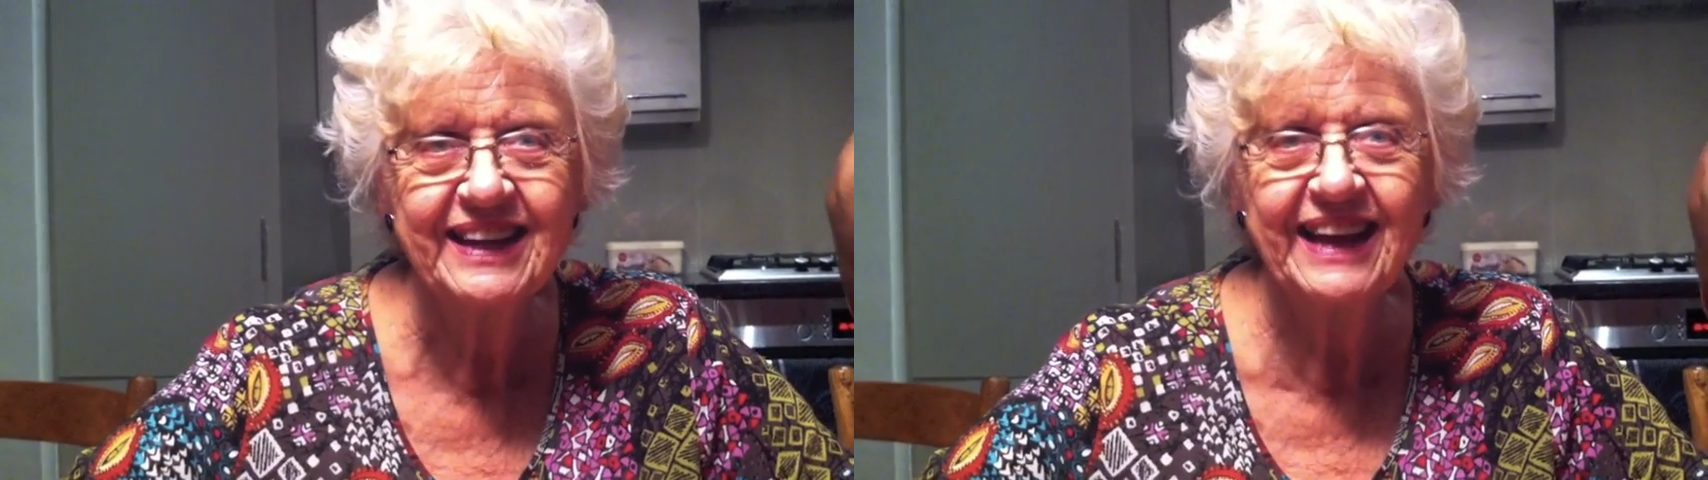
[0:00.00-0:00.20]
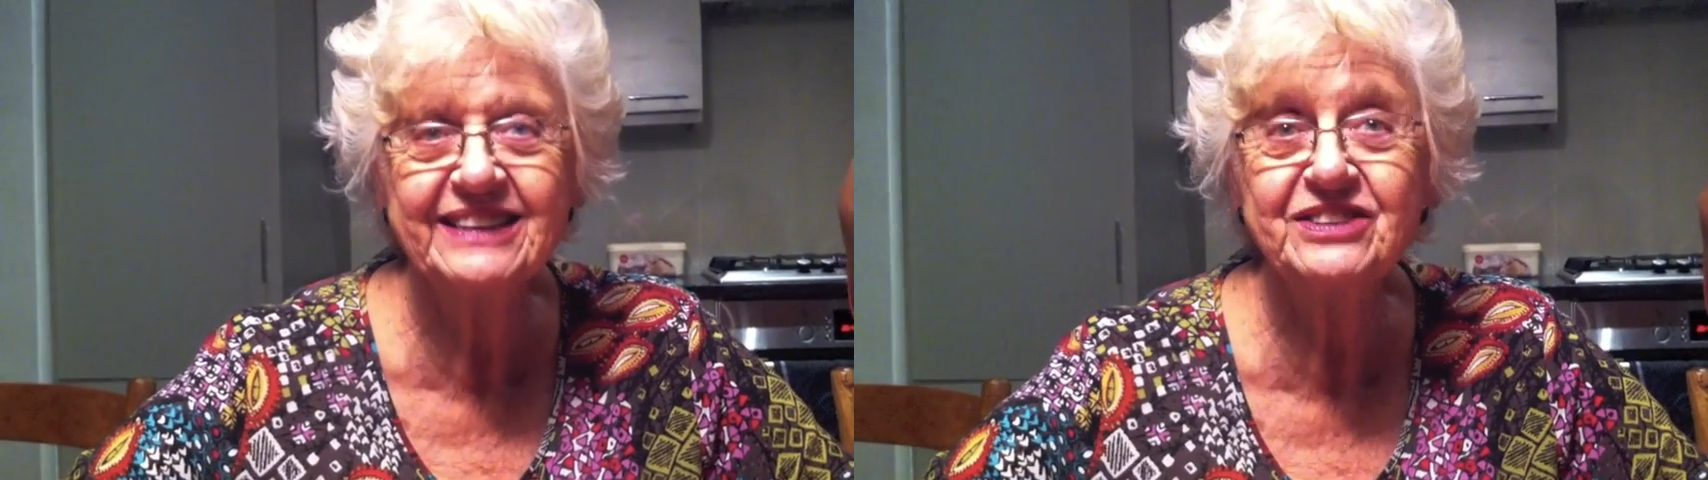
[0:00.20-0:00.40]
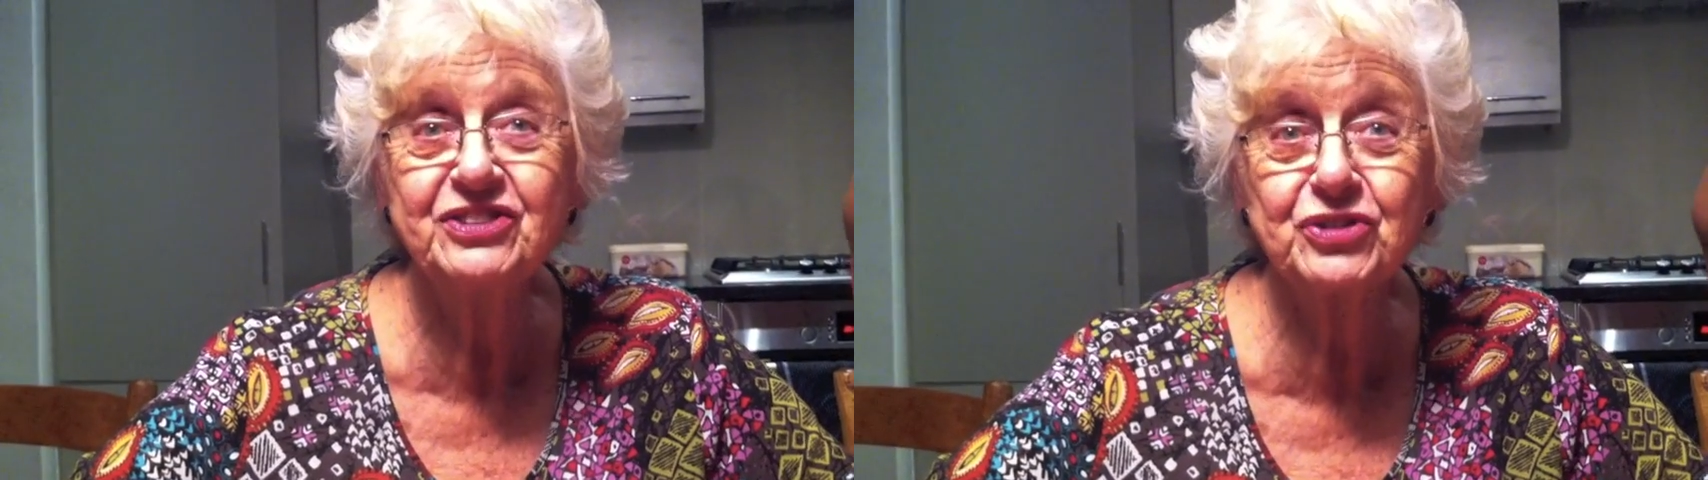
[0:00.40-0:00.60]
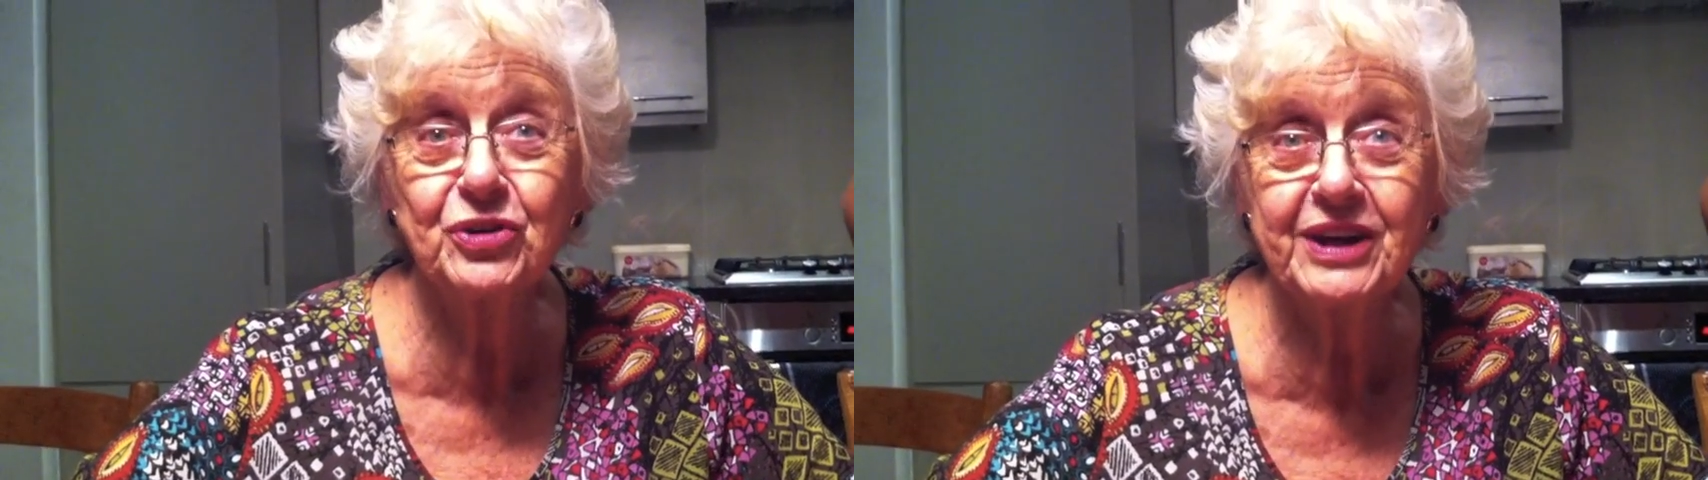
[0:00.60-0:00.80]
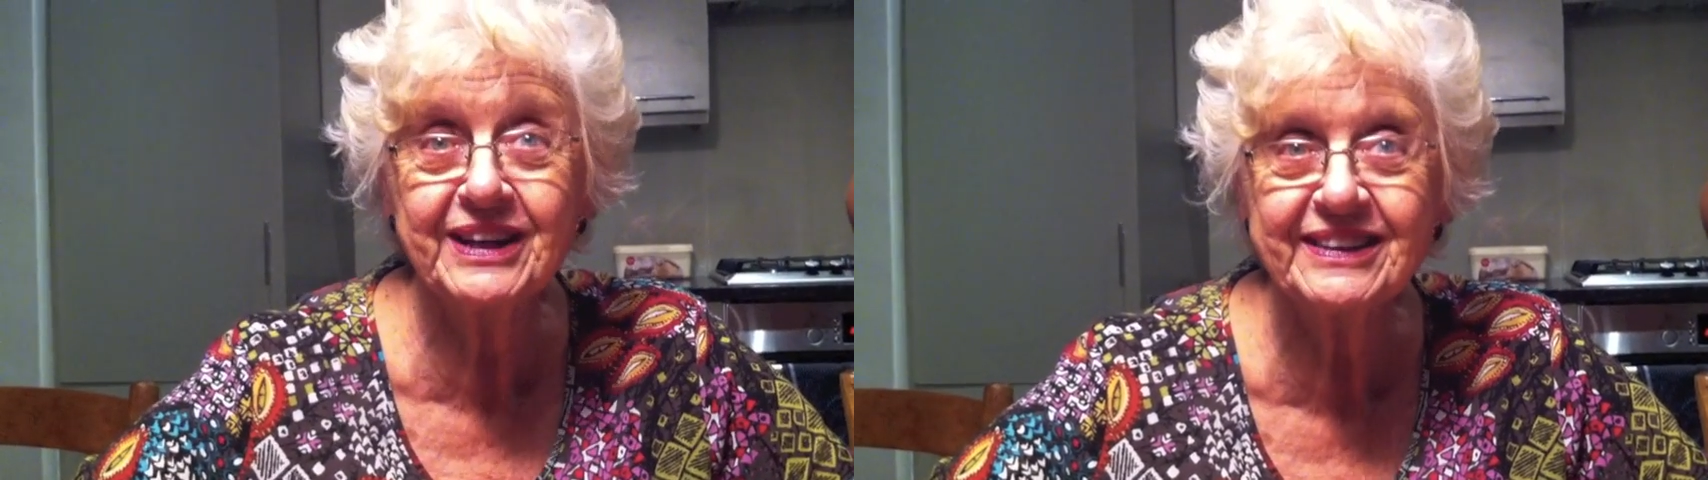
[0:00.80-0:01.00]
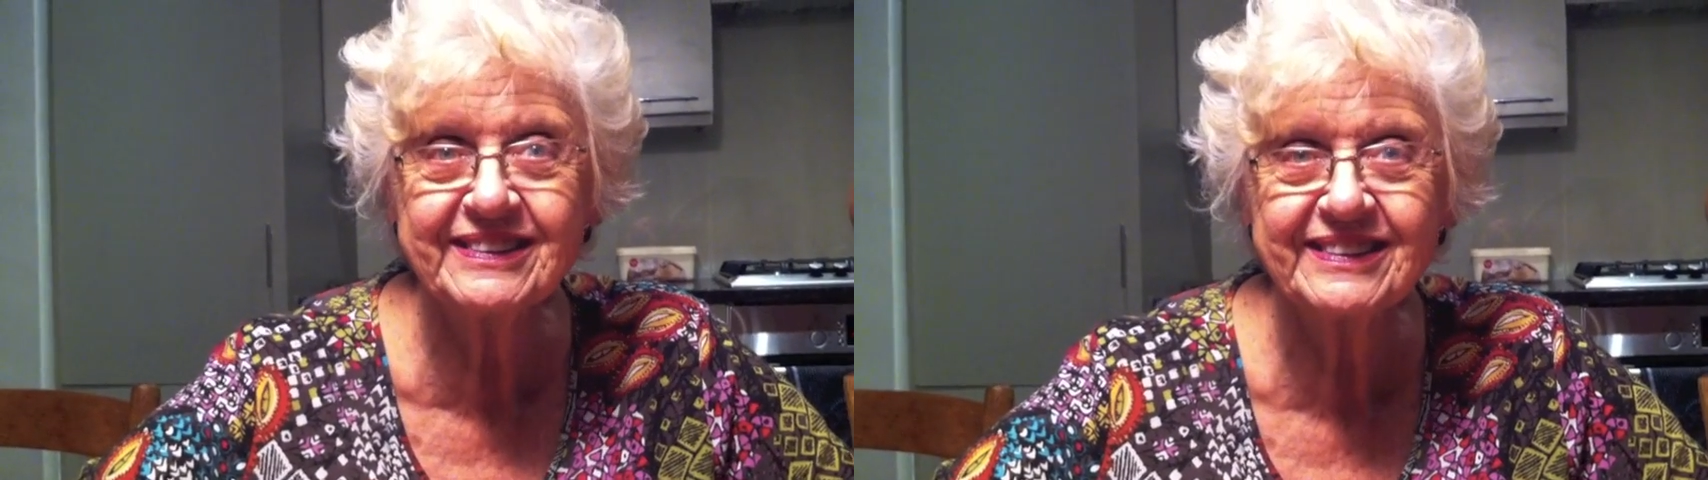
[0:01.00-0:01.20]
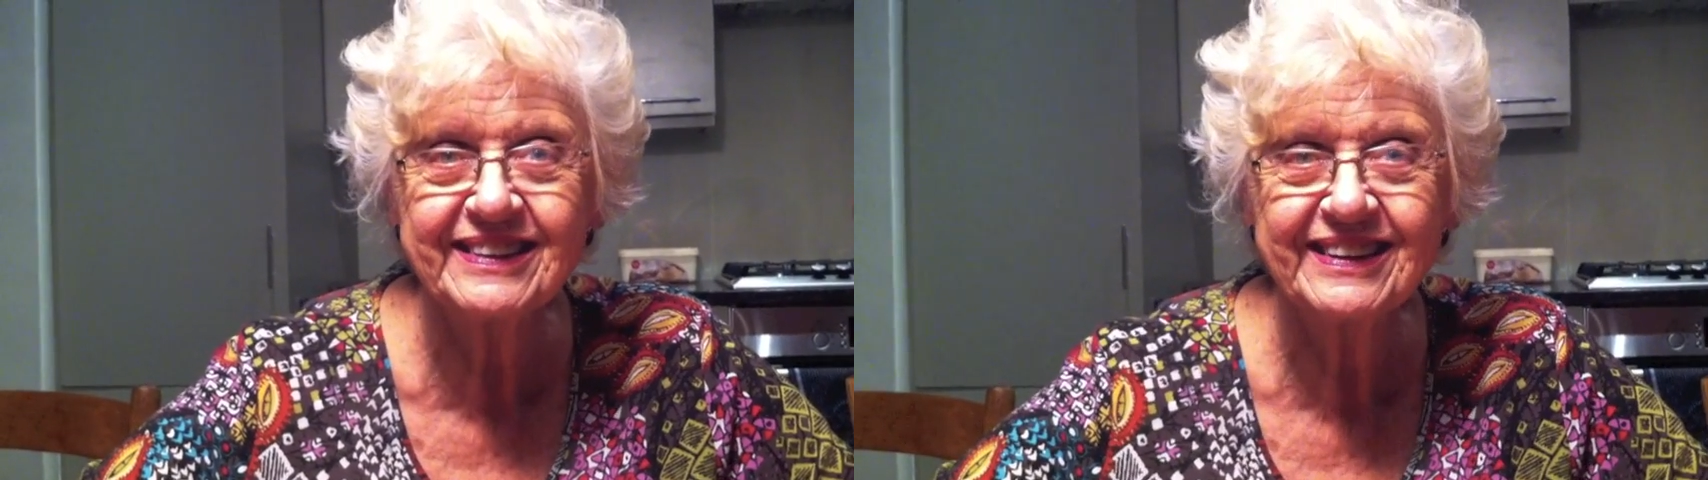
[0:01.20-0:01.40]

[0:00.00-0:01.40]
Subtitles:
and enjoy it.